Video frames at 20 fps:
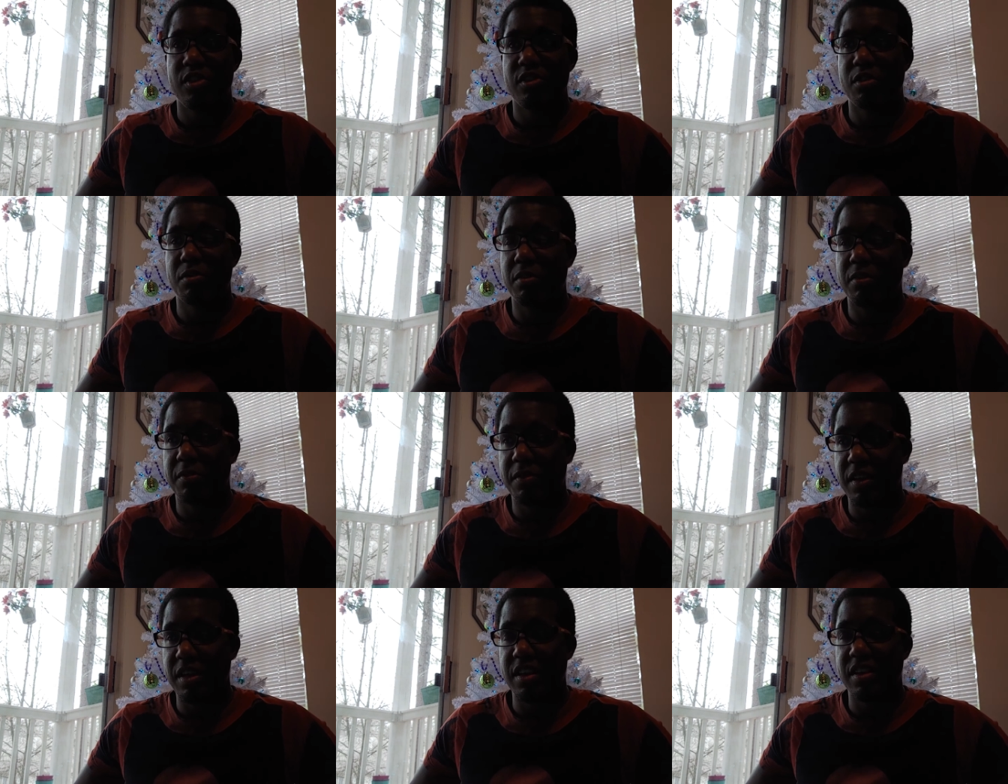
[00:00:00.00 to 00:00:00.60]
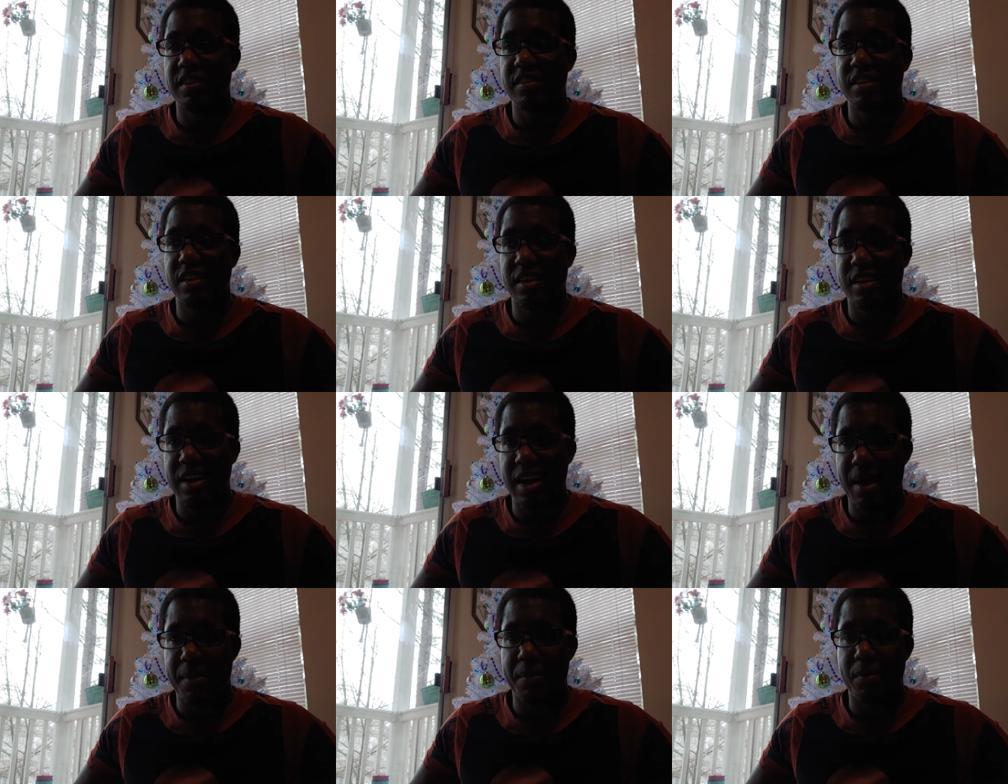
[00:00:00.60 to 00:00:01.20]
So with Venus
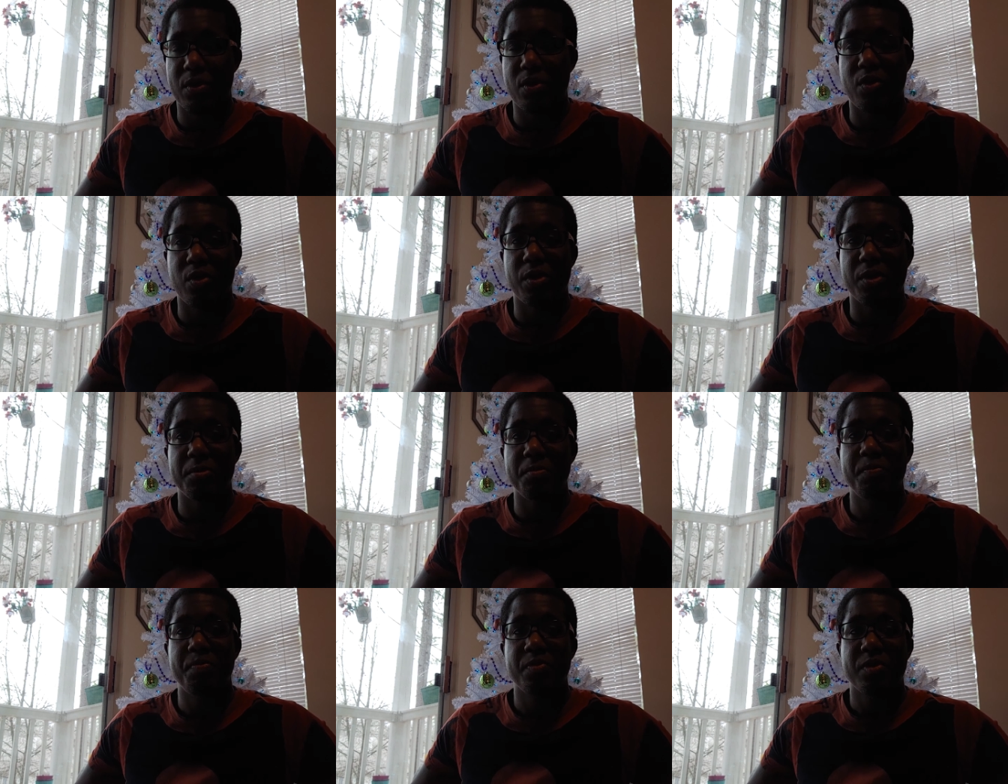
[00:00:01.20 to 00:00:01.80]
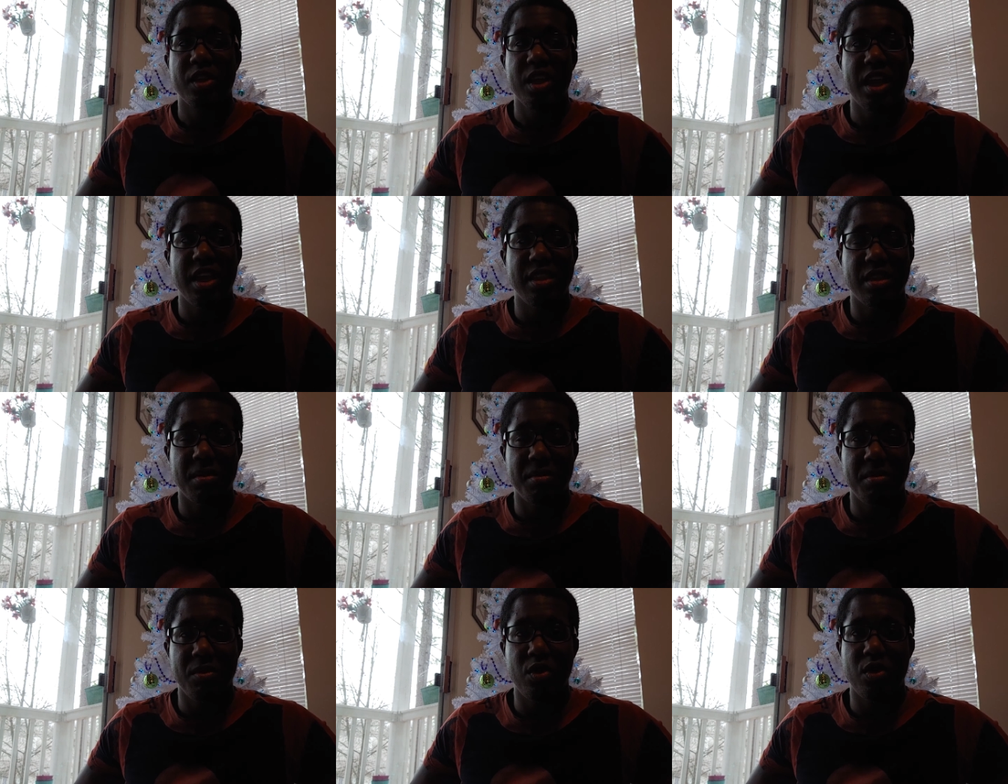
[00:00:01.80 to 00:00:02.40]
and Capricorn
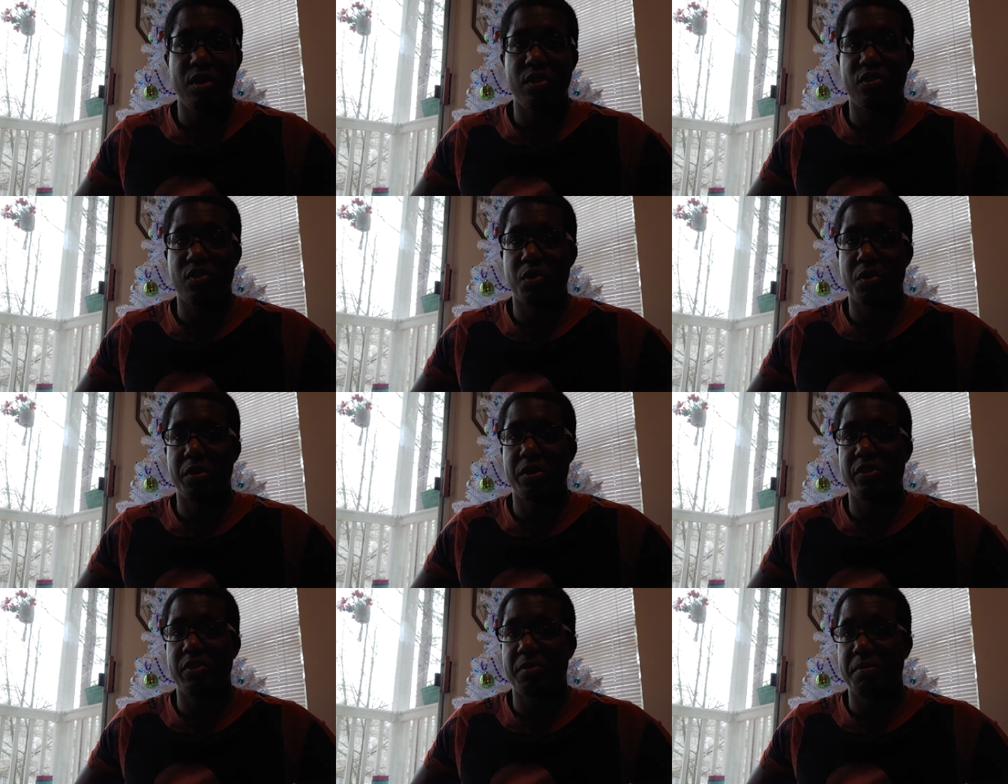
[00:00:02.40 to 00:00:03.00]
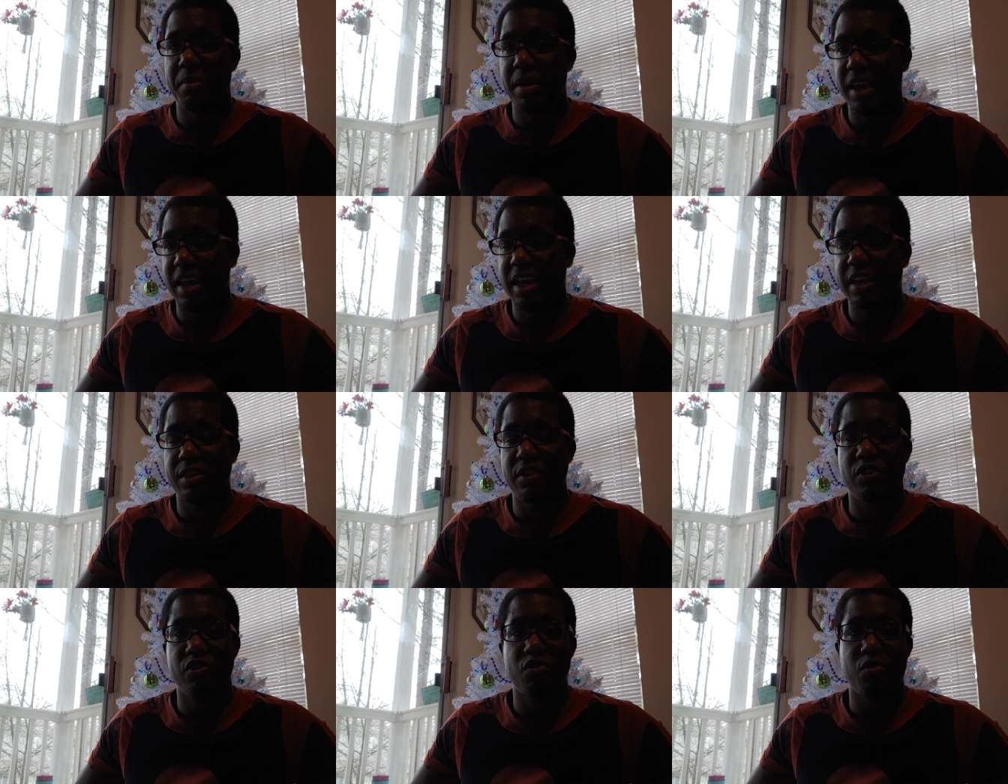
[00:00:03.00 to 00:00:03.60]
and the Moon and Taurus
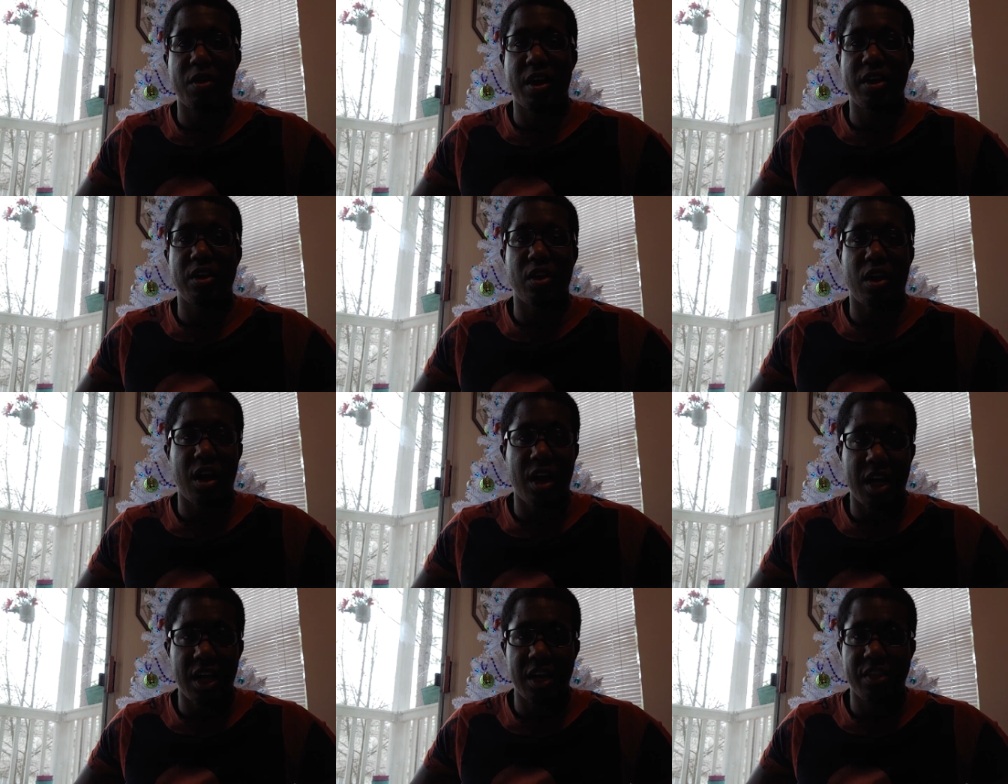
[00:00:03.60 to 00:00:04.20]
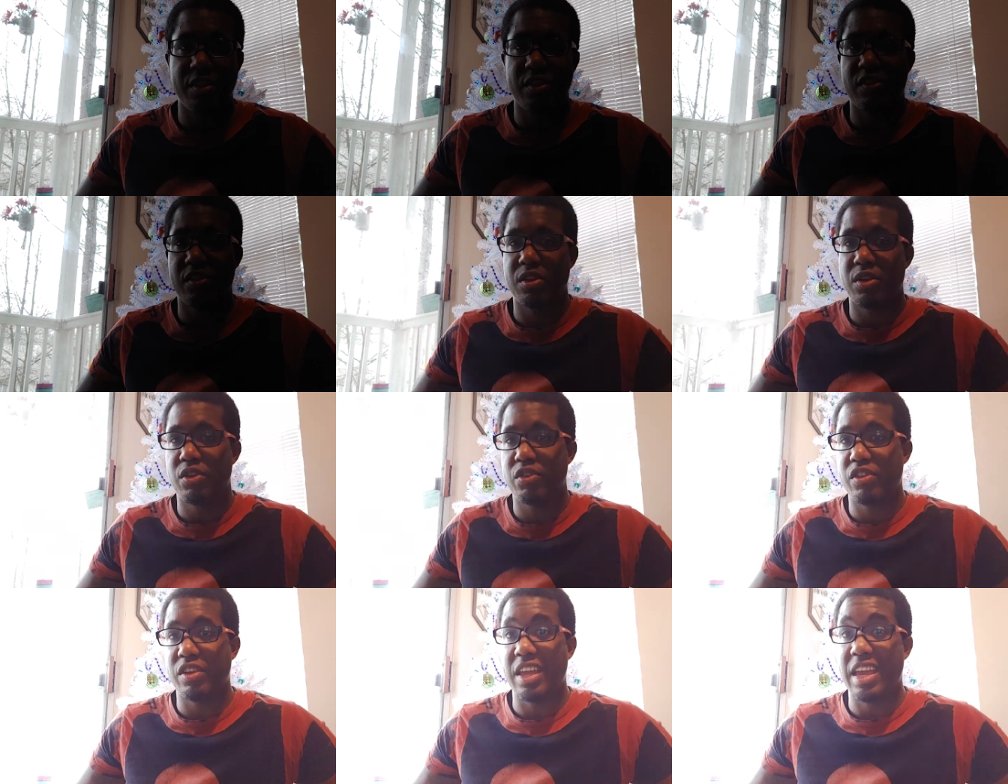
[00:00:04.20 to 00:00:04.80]
making this trine to all of this
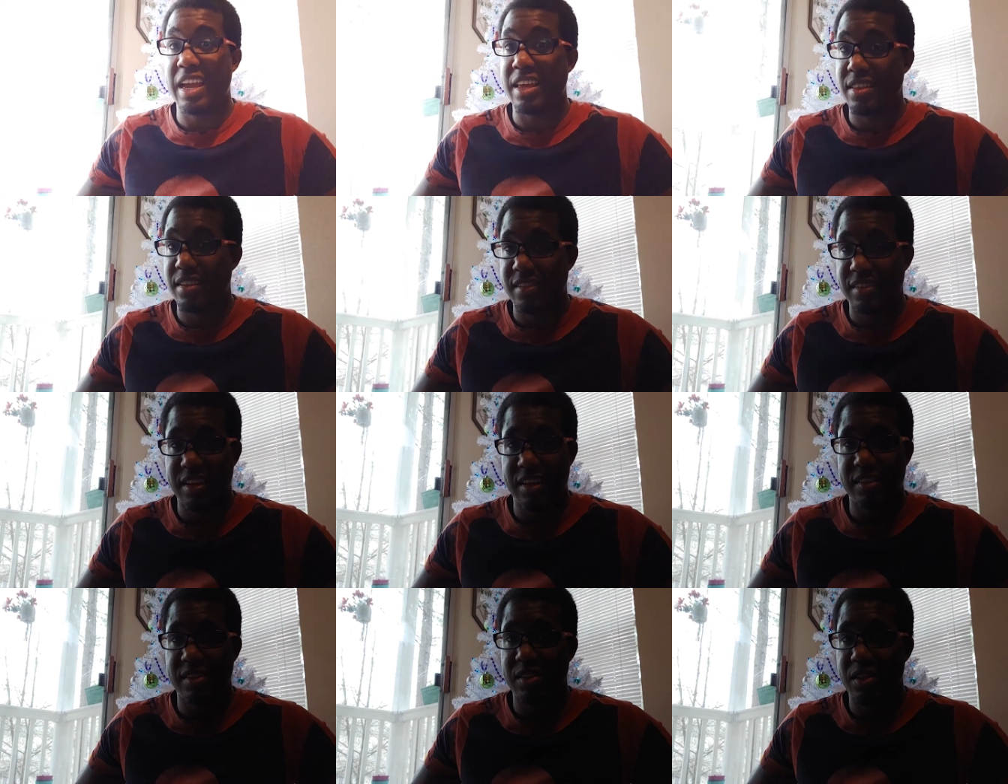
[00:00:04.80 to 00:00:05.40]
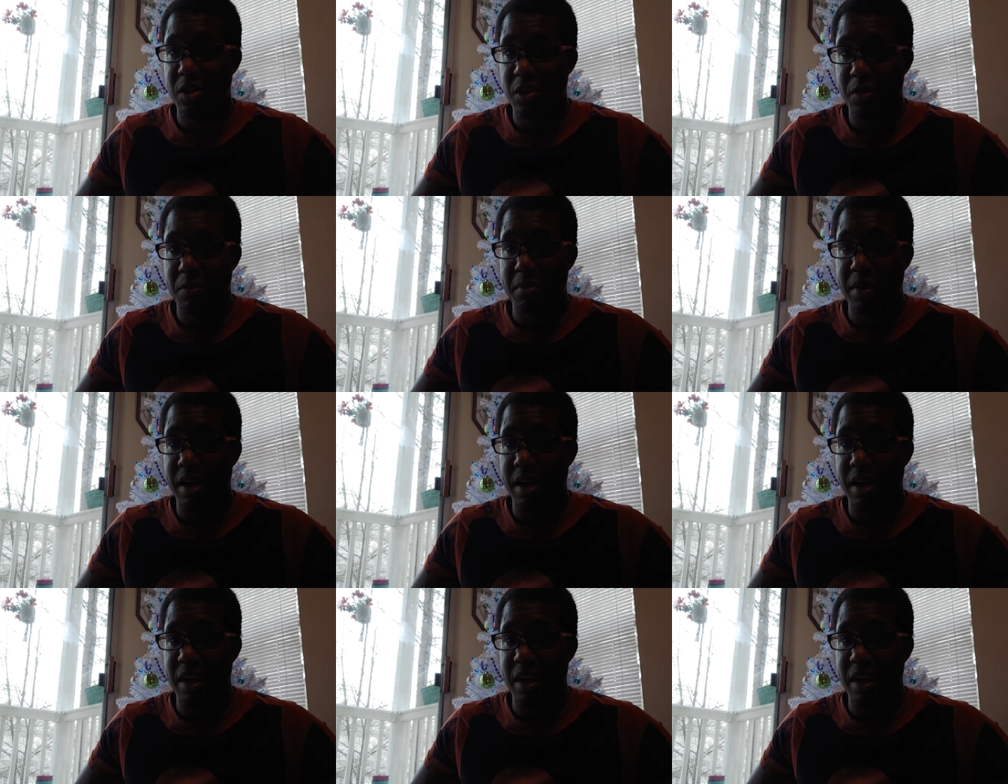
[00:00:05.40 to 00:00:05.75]
energy and the South Node,